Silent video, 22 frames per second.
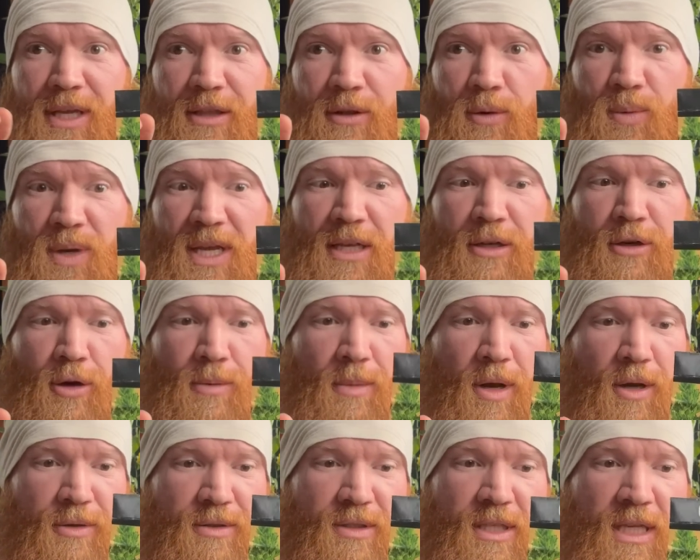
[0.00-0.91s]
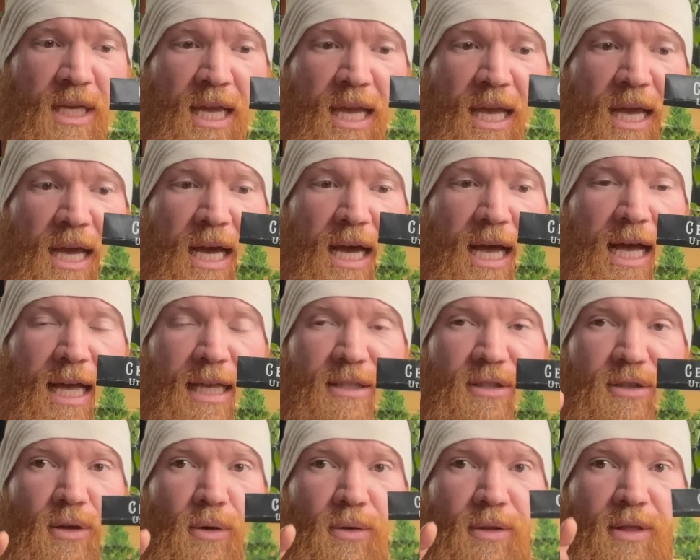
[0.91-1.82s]
in the wind almost. Uh,
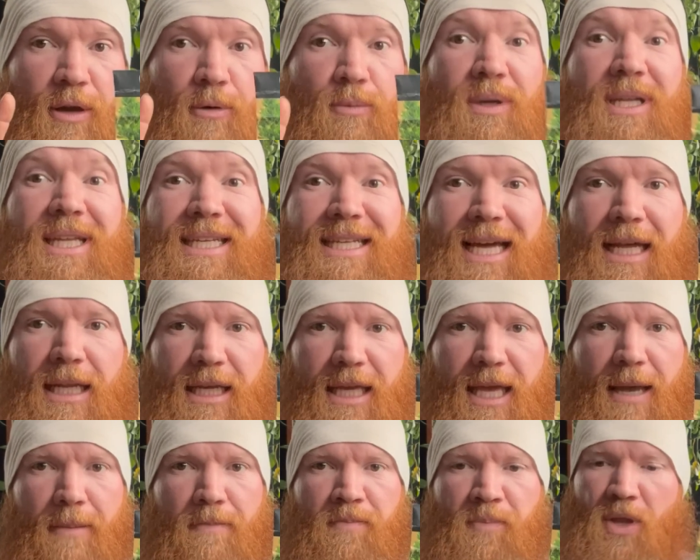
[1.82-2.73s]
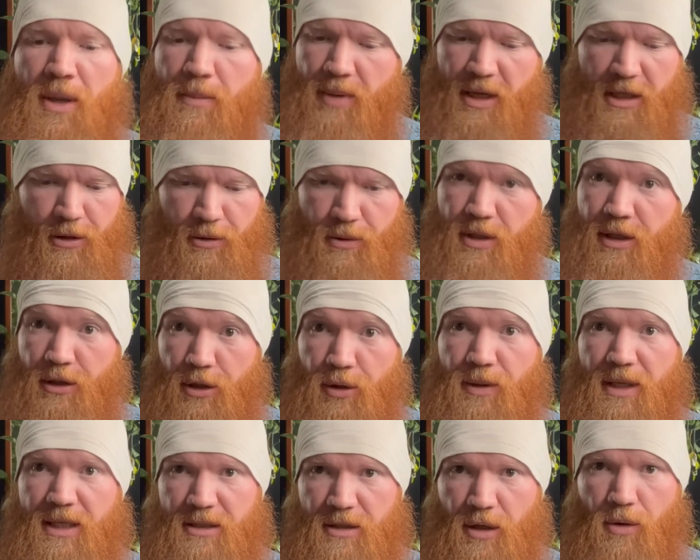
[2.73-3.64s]
so they're really delicate, but you can
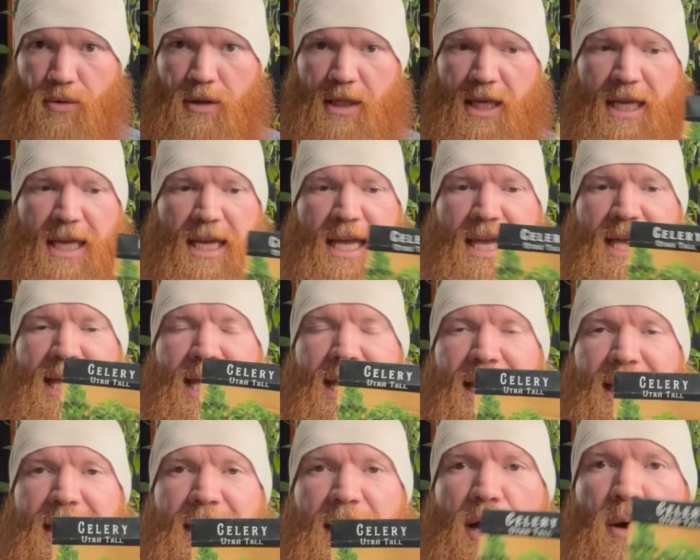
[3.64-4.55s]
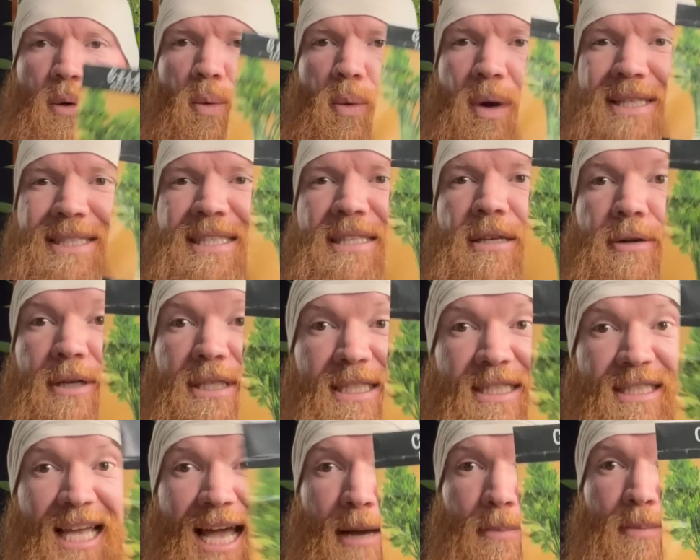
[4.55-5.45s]
do it totally. And uh, once they're
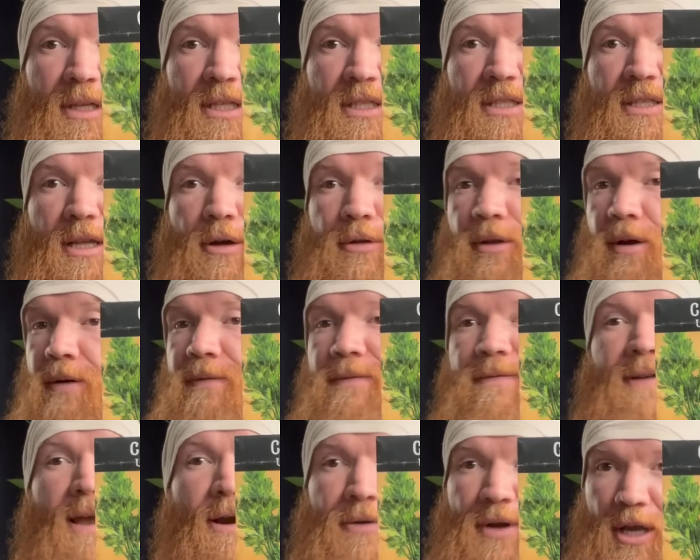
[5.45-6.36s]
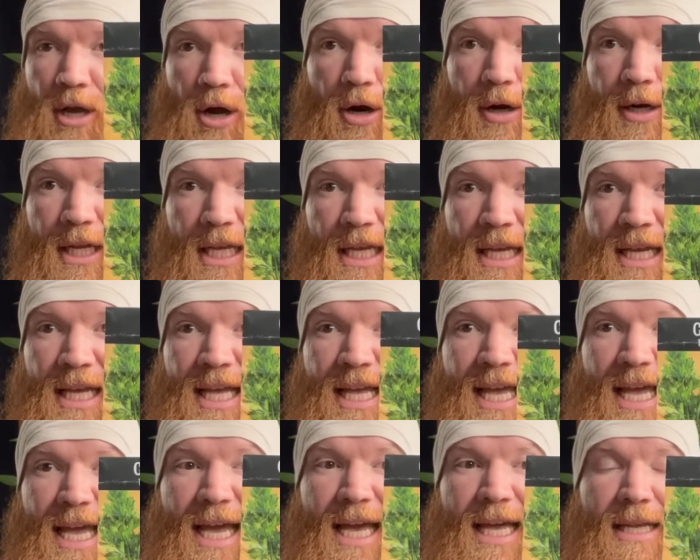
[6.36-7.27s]
established, though, they're very hardy
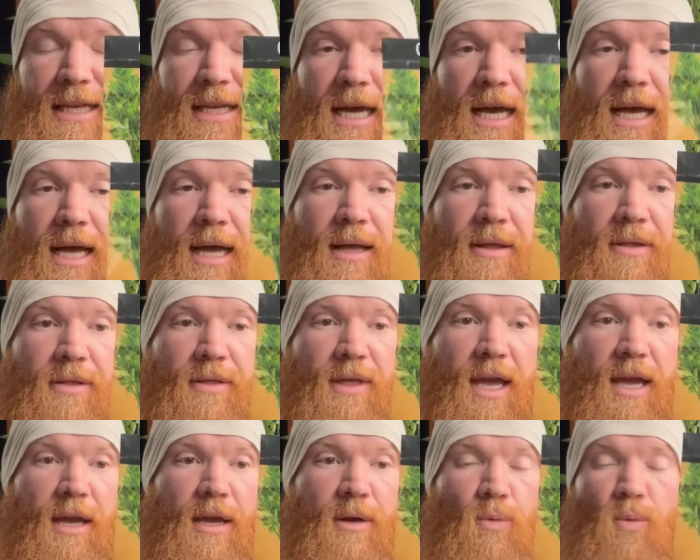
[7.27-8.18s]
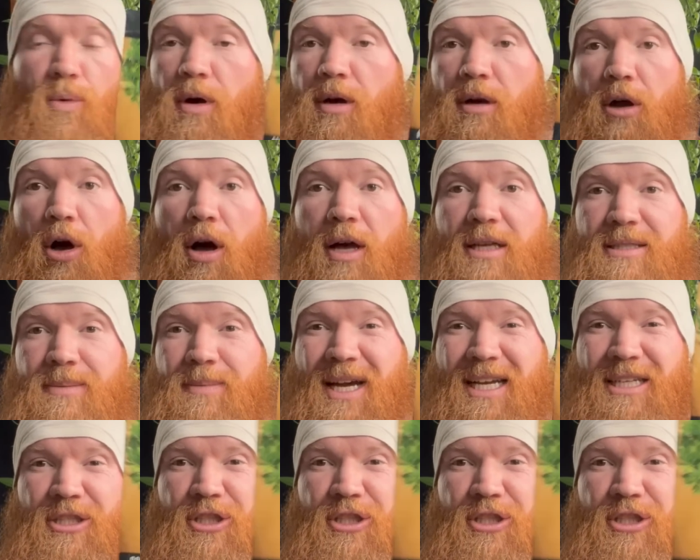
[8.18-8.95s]
and uh, they work awesome. I